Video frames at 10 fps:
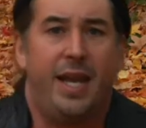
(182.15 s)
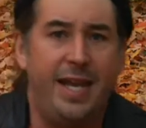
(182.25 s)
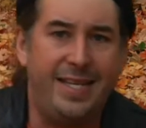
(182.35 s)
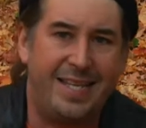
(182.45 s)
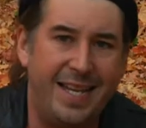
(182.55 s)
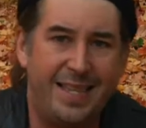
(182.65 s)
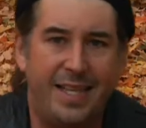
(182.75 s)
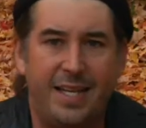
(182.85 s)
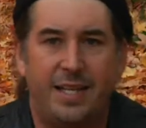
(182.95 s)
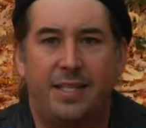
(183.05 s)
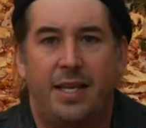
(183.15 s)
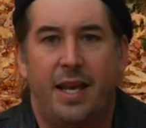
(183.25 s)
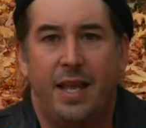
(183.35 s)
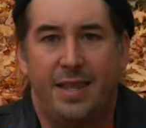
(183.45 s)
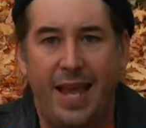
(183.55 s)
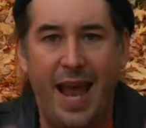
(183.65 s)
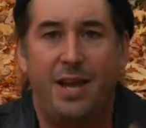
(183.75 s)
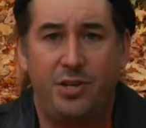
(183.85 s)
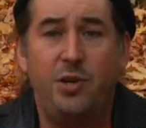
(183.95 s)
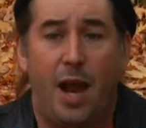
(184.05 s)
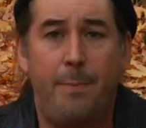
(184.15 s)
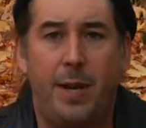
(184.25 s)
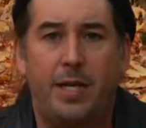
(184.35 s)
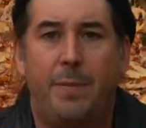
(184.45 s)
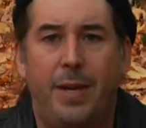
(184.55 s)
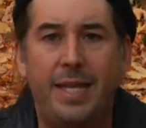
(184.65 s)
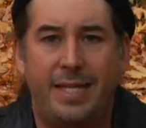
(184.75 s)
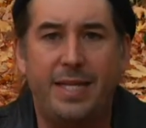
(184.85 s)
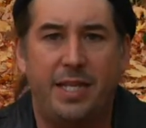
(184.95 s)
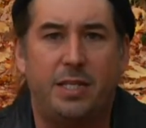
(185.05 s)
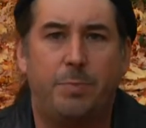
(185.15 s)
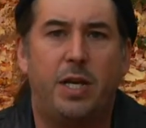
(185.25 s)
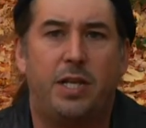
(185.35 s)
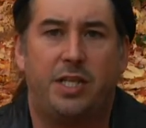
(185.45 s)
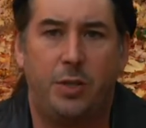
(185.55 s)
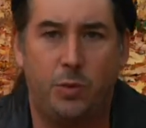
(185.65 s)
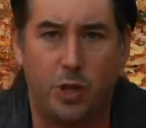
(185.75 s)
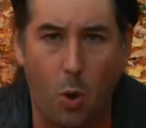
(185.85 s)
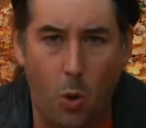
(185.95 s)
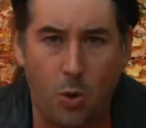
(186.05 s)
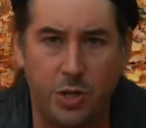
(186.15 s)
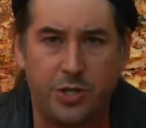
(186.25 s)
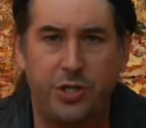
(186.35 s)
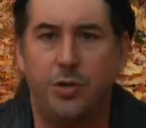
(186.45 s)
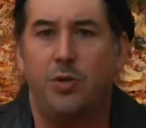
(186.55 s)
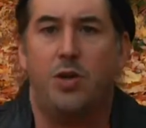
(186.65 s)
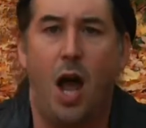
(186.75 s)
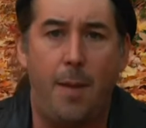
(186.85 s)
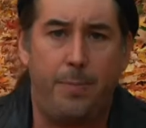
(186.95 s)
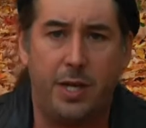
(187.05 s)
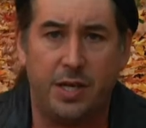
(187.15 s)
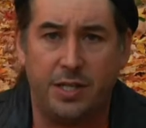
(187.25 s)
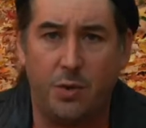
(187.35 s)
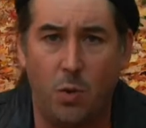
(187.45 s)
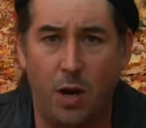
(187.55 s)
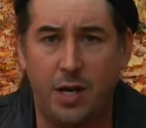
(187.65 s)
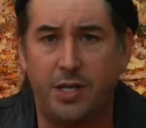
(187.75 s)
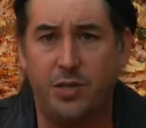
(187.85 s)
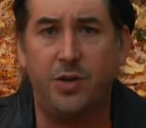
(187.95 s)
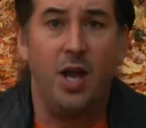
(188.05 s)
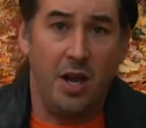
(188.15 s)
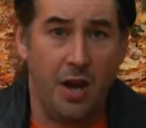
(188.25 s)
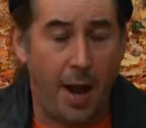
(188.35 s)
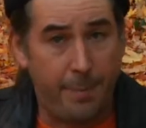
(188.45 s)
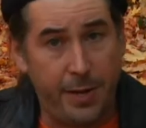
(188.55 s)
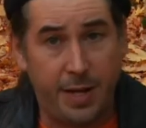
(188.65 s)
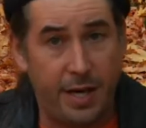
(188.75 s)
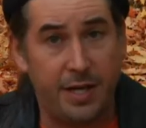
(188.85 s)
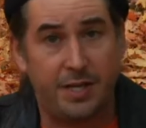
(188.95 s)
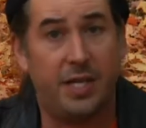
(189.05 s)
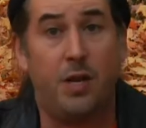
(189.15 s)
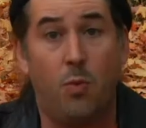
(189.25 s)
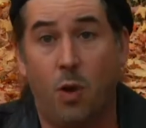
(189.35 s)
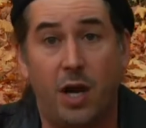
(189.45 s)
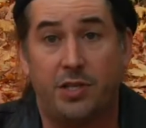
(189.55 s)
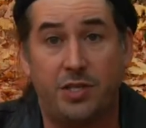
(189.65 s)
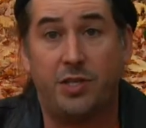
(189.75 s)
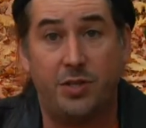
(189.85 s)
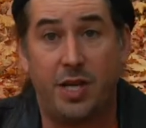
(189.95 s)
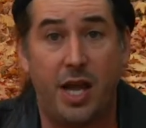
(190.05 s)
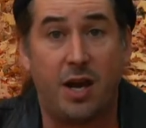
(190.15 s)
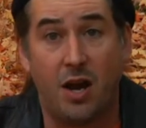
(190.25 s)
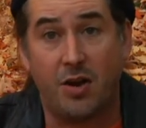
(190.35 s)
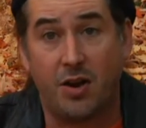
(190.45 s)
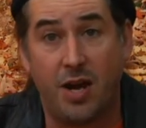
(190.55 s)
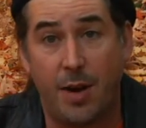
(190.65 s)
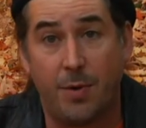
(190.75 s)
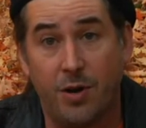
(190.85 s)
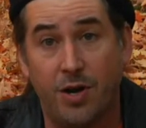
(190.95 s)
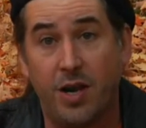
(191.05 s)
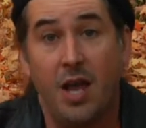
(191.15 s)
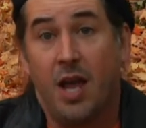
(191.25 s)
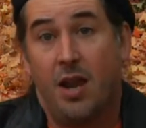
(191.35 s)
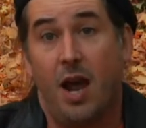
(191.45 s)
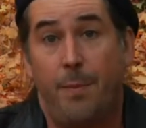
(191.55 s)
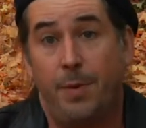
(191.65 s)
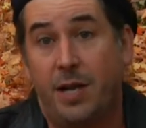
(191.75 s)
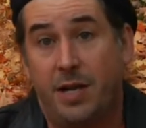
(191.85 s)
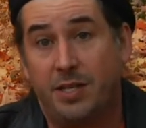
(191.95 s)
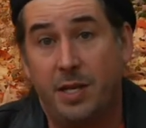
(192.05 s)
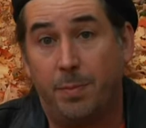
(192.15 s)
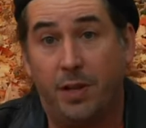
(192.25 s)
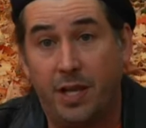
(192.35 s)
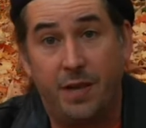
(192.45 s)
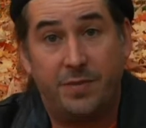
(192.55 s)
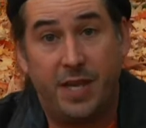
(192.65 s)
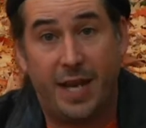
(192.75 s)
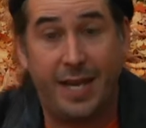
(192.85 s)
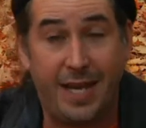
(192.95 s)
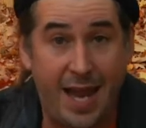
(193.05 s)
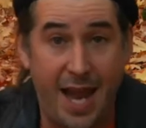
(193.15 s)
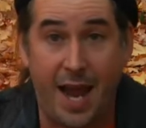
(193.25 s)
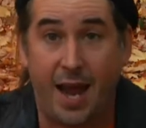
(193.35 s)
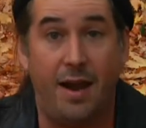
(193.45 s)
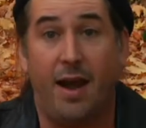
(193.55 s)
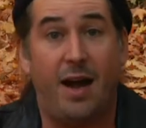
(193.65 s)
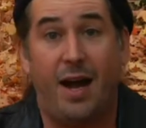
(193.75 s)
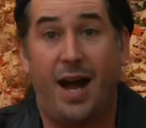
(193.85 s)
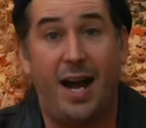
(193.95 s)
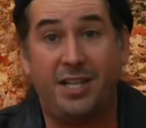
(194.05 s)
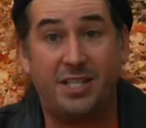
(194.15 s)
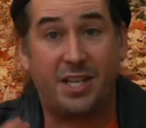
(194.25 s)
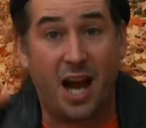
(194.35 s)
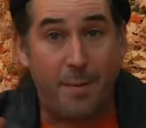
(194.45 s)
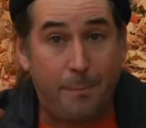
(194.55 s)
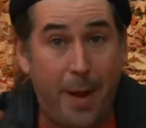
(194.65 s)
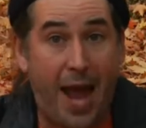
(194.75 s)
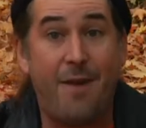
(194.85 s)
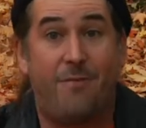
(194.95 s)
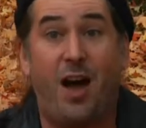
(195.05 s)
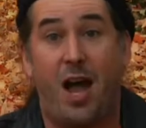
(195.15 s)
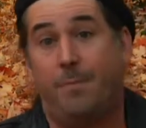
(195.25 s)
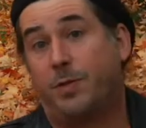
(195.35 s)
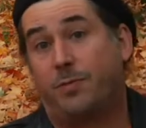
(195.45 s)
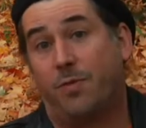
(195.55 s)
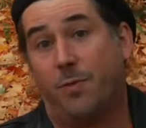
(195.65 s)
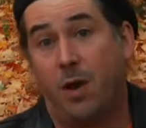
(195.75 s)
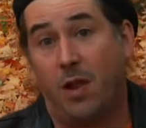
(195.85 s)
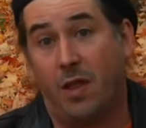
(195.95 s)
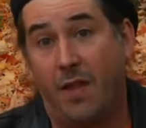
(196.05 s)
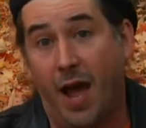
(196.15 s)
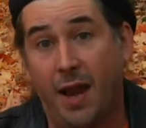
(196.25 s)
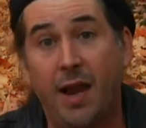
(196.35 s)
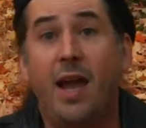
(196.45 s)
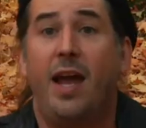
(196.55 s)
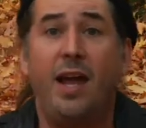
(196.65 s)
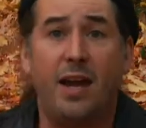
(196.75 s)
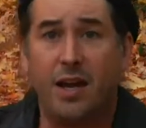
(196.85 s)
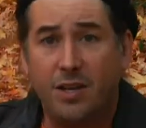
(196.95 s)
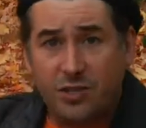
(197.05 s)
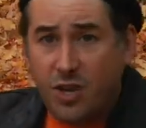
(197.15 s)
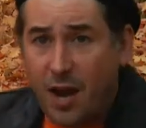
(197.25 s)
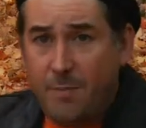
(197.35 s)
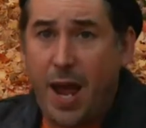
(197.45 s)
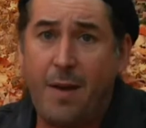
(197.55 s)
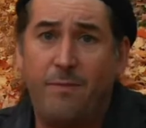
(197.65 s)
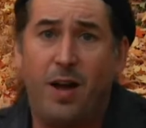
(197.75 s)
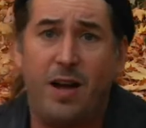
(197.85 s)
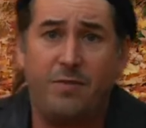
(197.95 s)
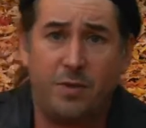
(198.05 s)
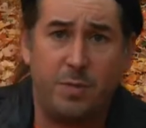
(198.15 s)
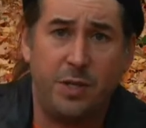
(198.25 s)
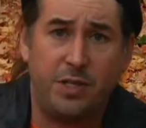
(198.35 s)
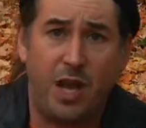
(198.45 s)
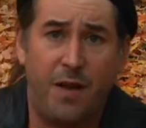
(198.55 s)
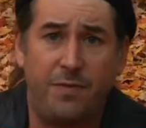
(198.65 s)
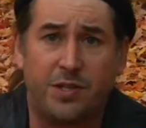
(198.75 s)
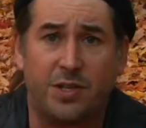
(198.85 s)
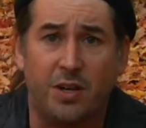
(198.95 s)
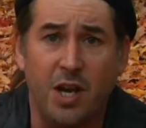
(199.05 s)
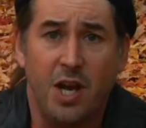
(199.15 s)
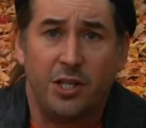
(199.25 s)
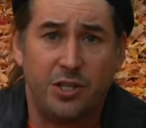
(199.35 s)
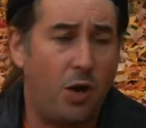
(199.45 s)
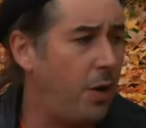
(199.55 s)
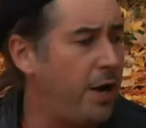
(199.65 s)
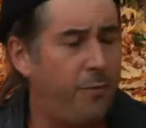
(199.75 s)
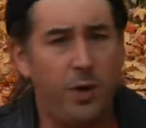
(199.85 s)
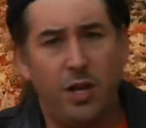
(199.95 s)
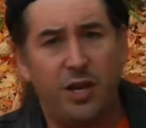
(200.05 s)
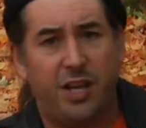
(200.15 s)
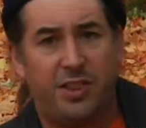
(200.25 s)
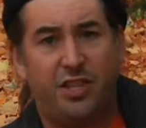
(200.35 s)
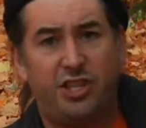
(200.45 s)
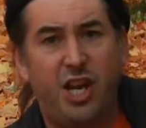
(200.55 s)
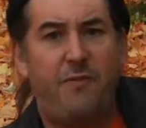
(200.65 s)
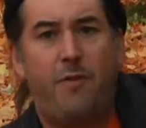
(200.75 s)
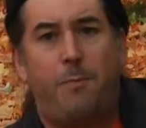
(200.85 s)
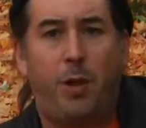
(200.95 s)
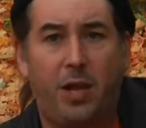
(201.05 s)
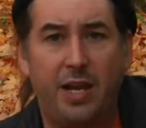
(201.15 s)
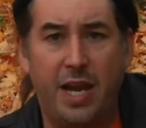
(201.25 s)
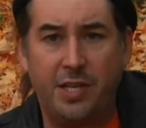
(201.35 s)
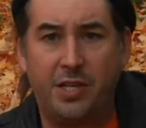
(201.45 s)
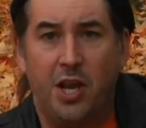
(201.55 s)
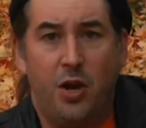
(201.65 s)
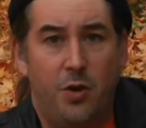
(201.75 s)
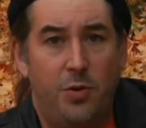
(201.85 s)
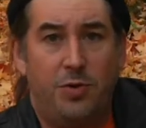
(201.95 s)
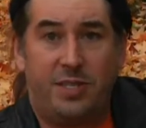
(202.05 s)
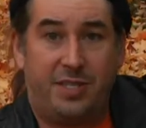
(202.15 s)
he did this, the attitude I picked up, he did this because he was ordered to, not because he wanted to, not because he wants to take on our neighborhood, not because he believes that he can. I just got bad vibes from all of that. And I also got bad vibes from this officer. So if we look at the chief of police, who